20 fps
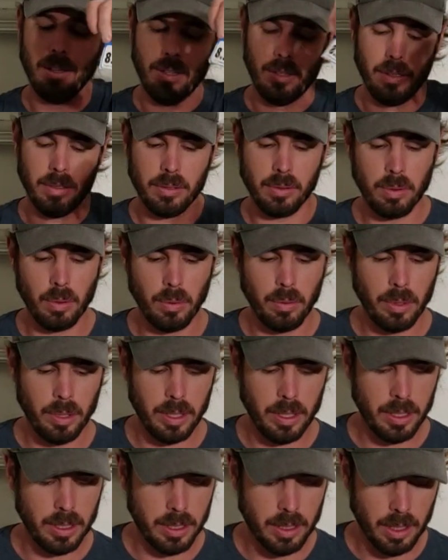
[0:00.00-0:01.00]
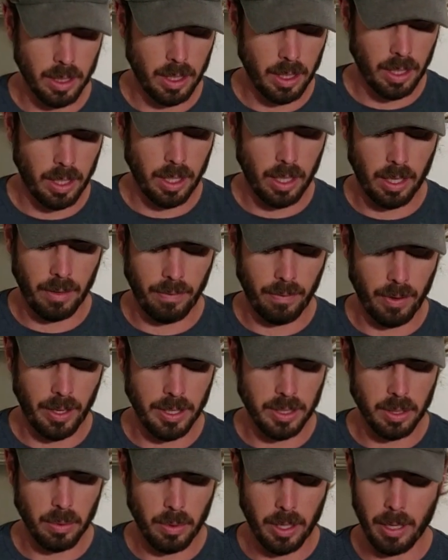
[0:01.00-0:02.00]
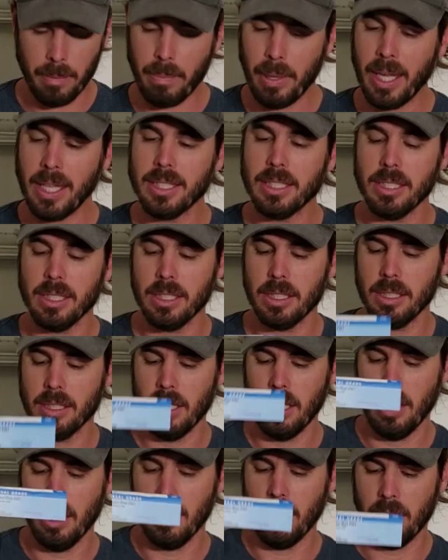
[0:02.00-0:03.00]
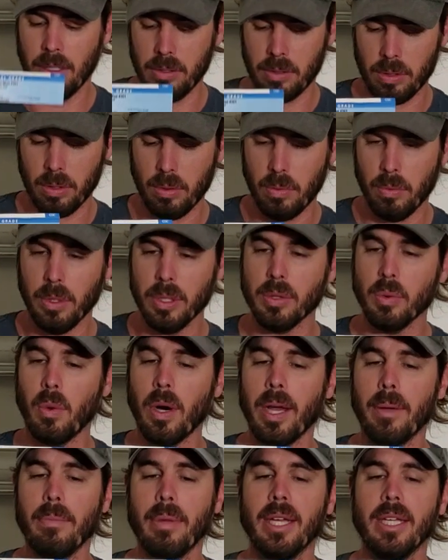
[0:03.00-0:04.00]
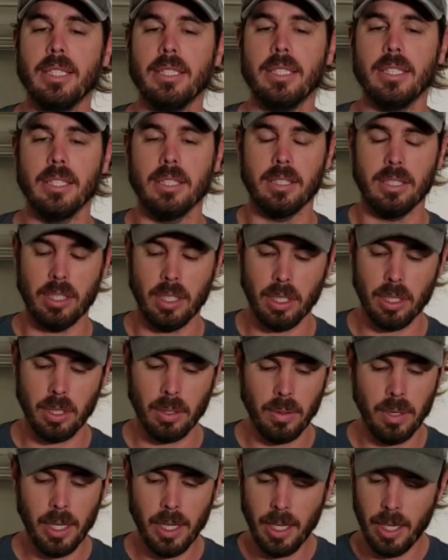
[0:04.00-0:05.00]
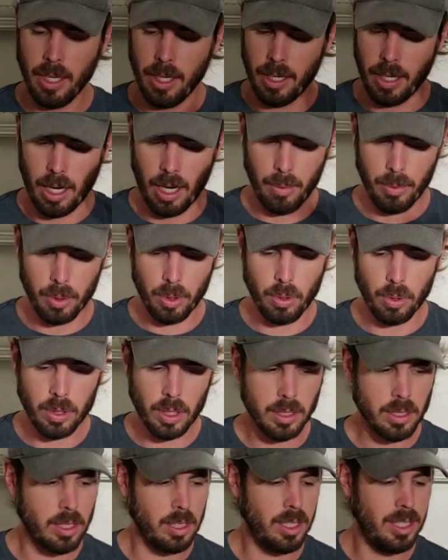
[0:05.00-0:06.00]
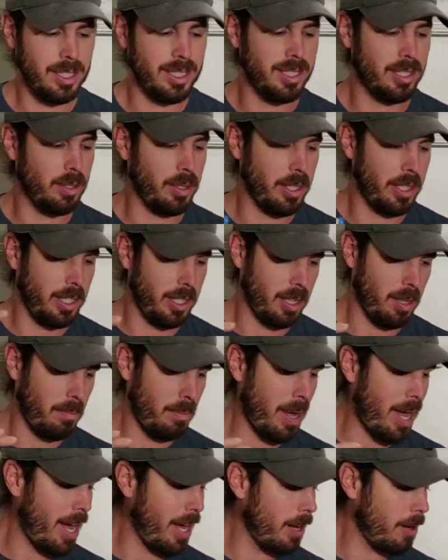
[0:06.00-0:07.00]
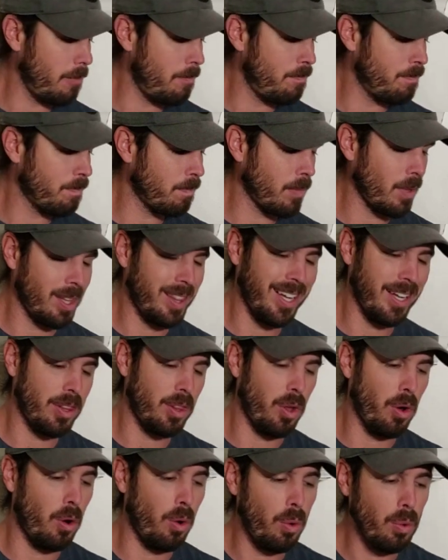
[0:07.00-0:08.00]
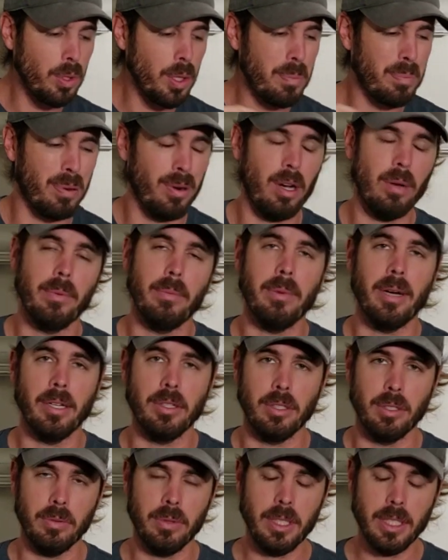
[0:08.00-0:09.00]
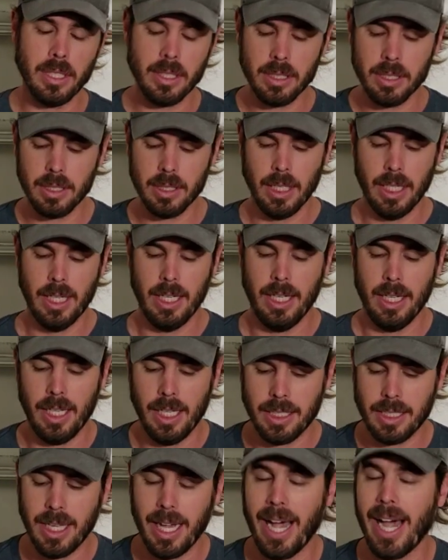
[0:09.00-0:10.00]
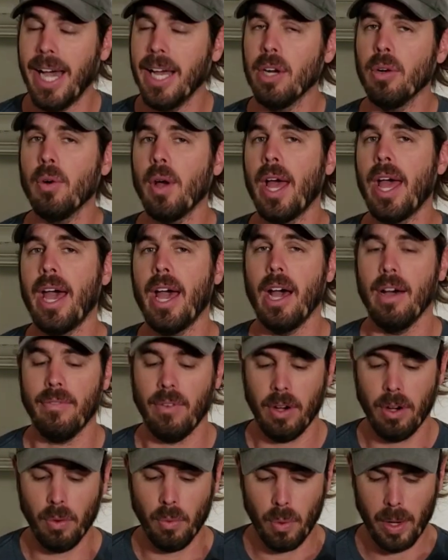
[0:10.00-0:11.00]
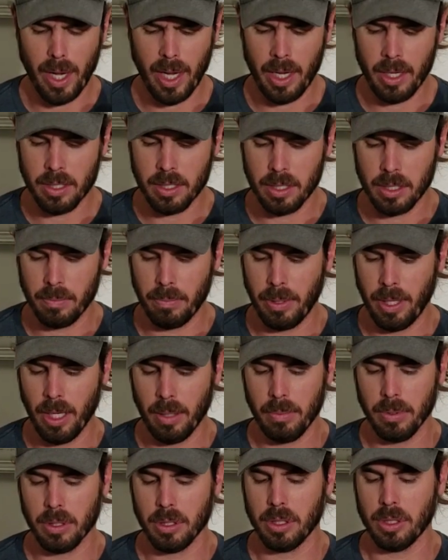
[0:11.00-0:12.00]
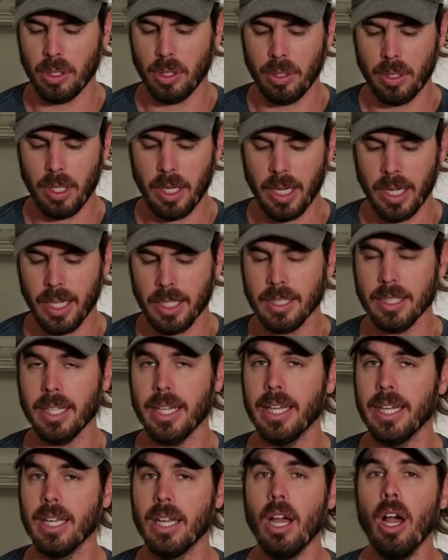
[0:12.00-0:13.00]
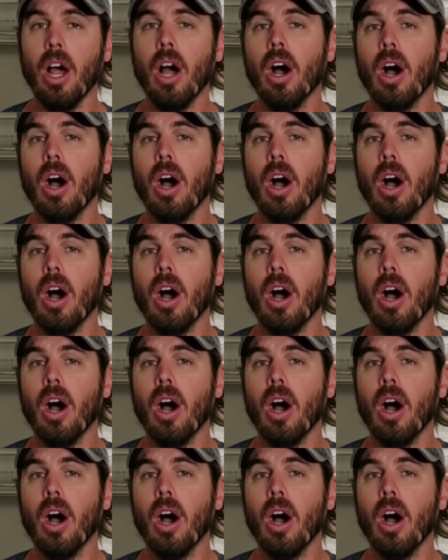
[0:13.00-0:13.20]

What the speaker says: This one was off-white to white pages. This one was white pages. So I'm going to hold on to these until I get them back. Now, the only problem about doing this is that I don't have a way to be able to show you guys like,